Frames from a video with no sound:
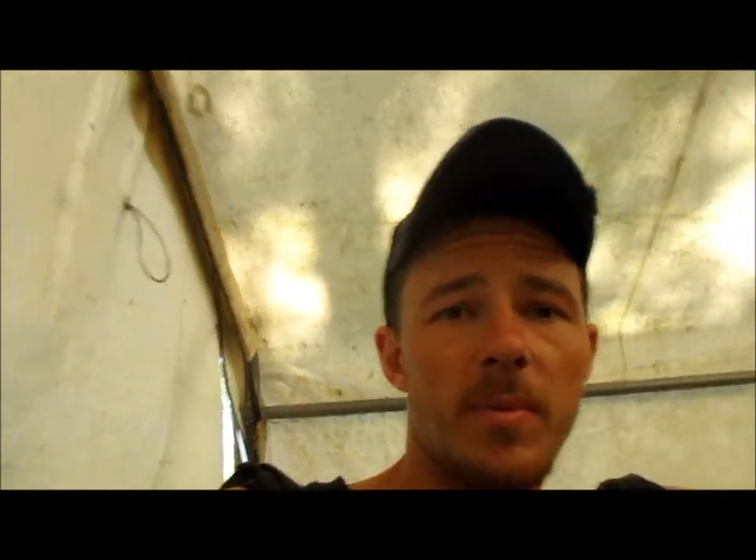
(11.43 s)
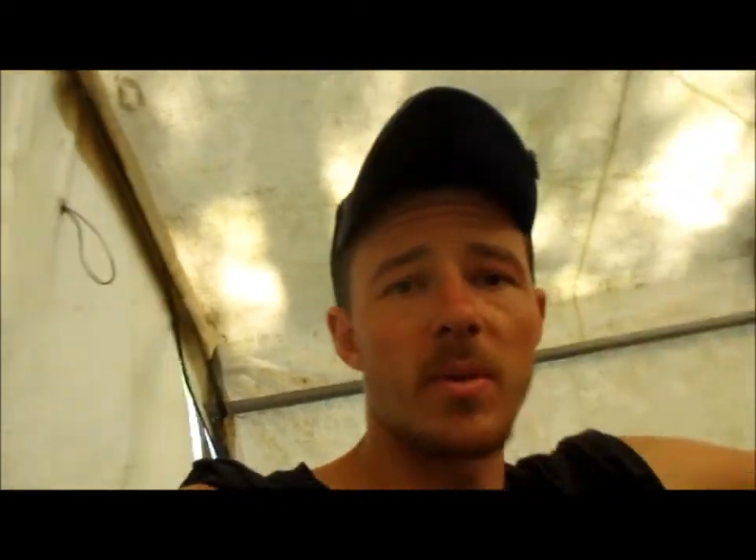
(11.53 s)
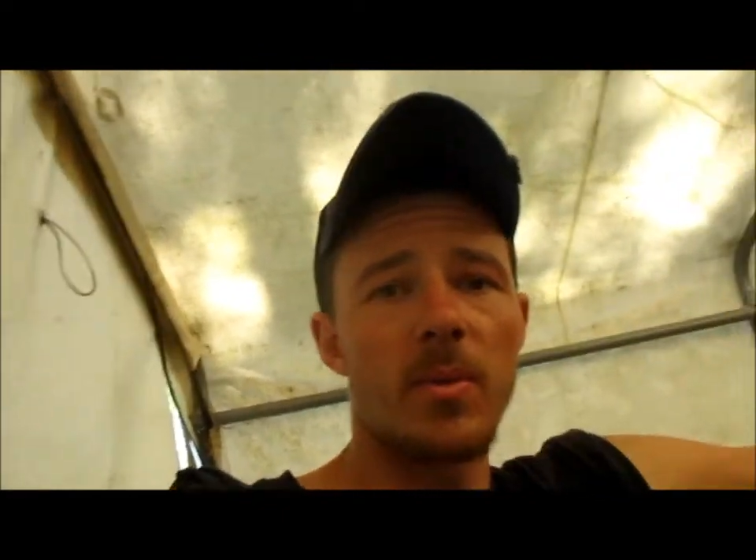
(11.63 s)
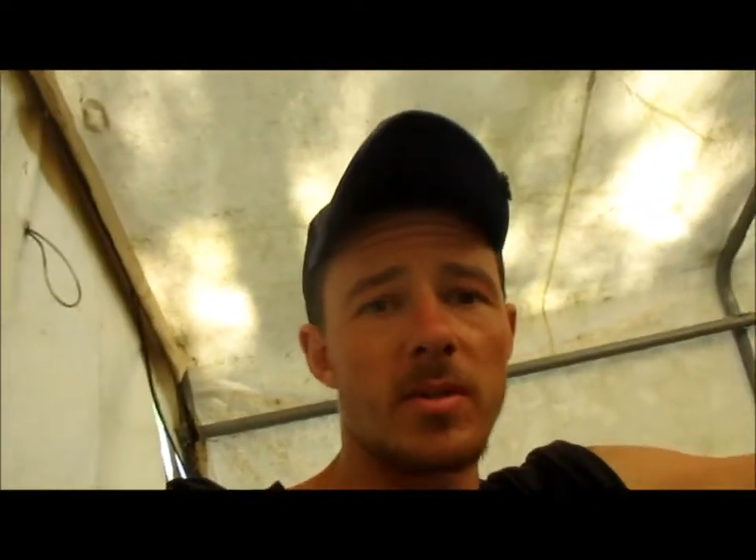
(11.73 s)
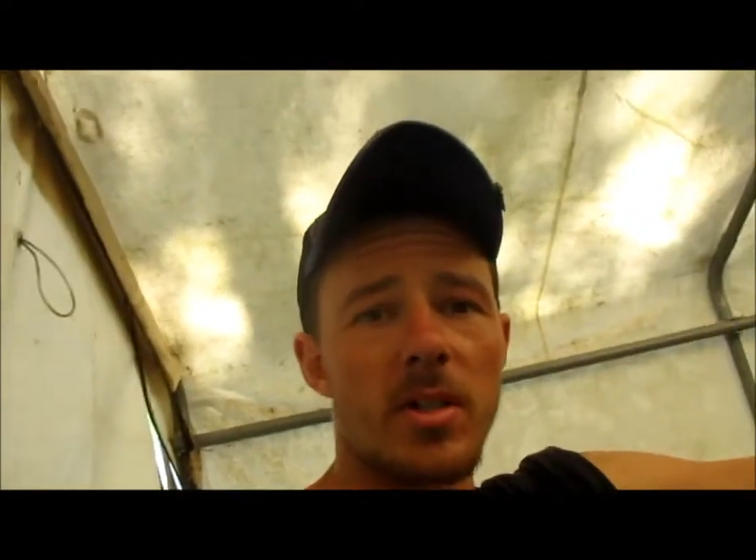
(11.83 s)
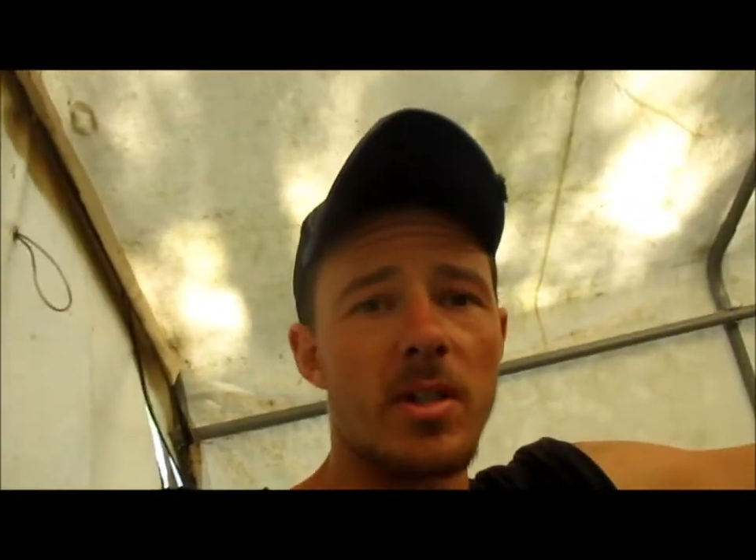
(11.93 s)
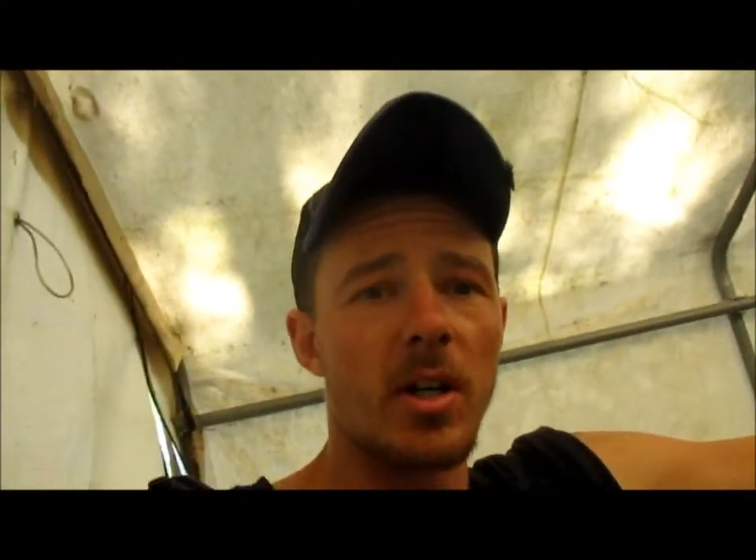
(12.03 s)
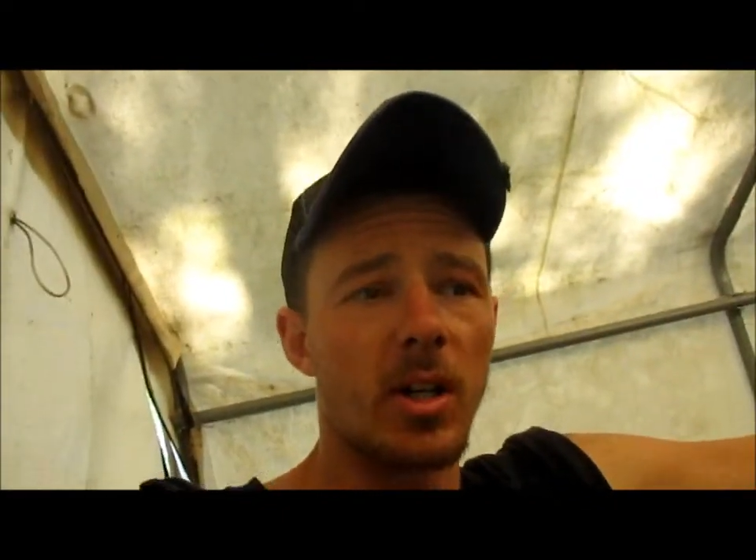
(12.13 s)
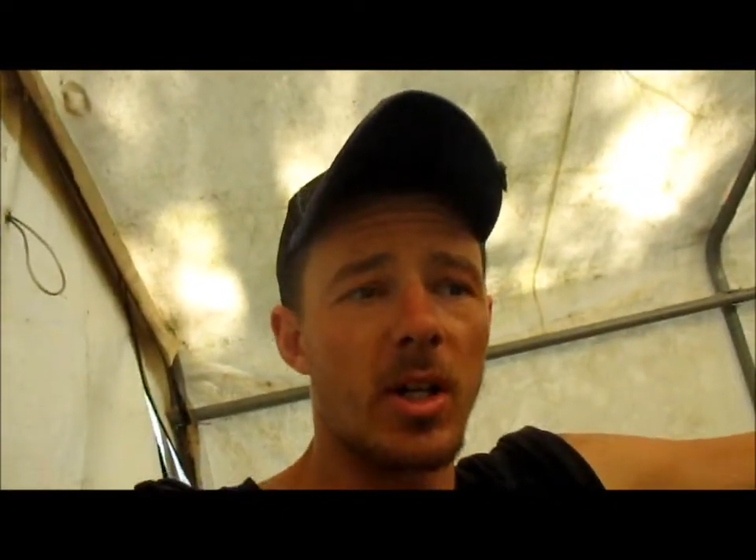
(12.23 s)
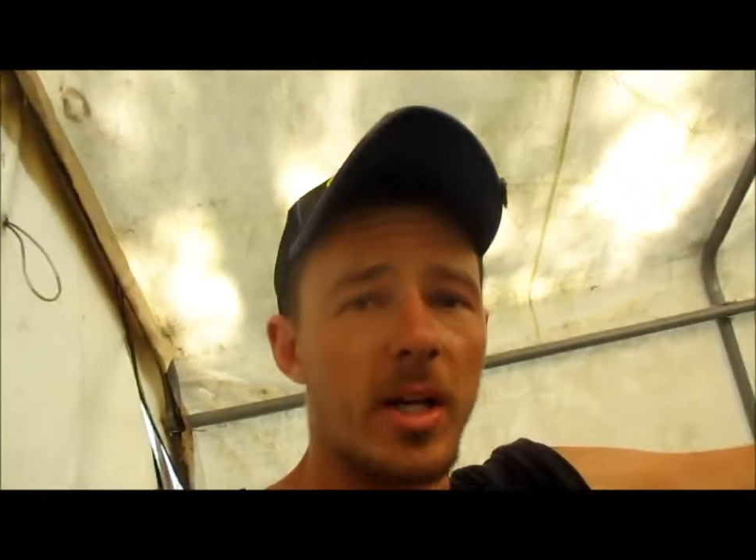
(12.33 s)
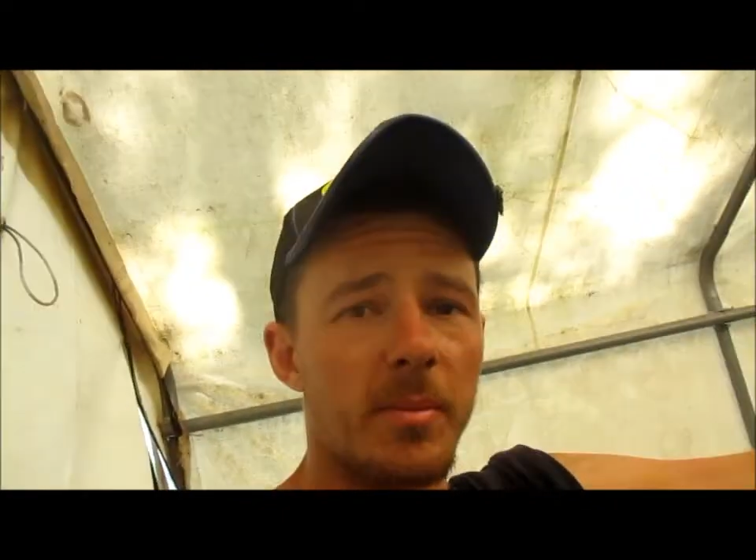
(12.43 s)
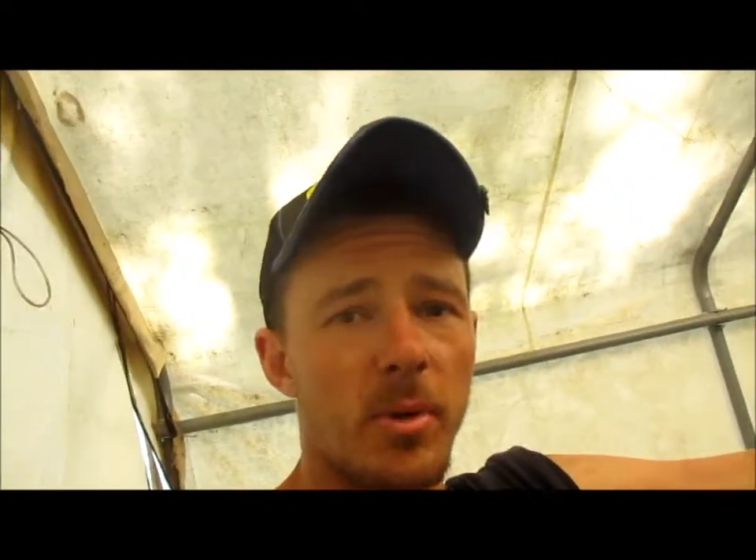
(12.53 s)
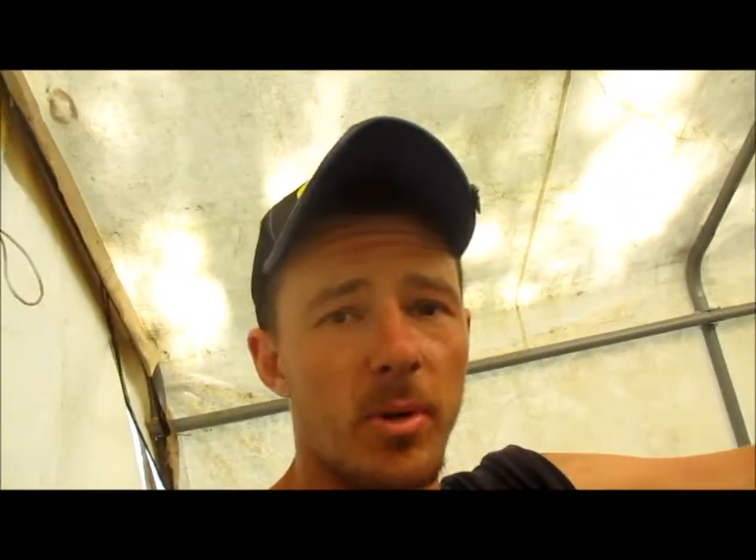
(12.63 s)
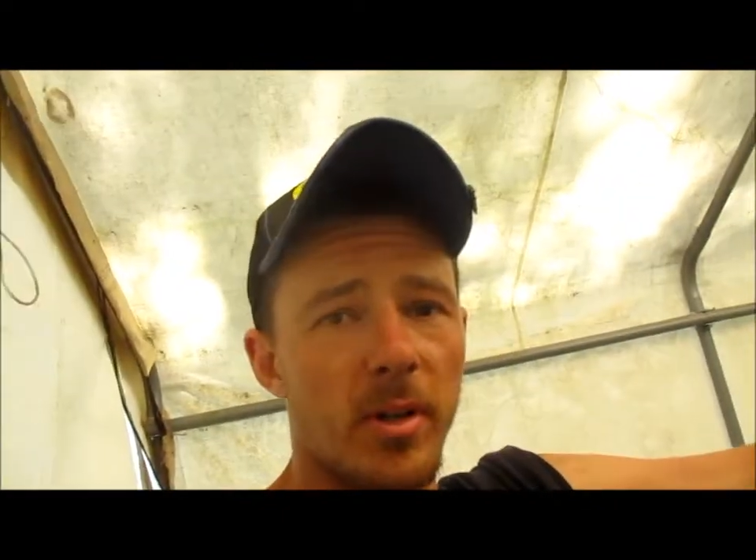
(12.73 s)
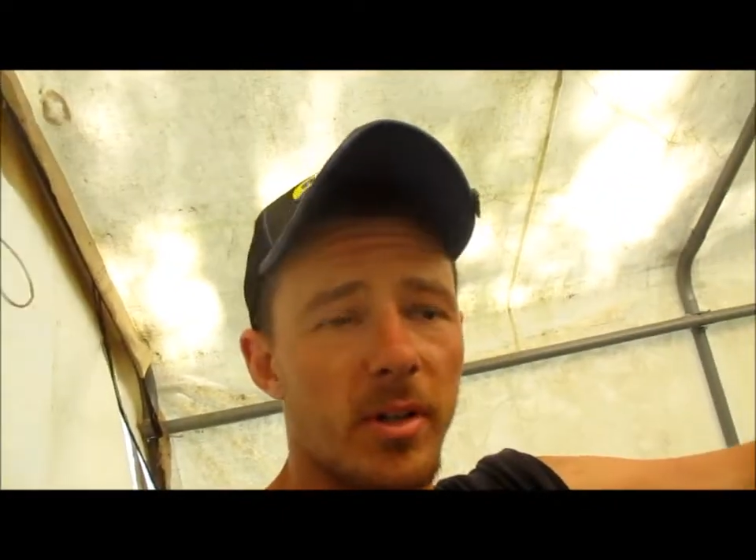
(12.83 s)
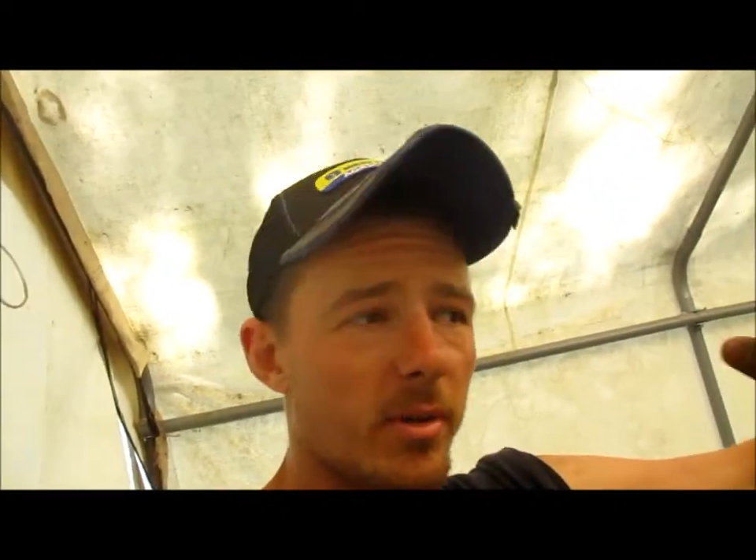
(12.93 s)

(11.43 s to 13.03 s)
someone wants to start a lawnmower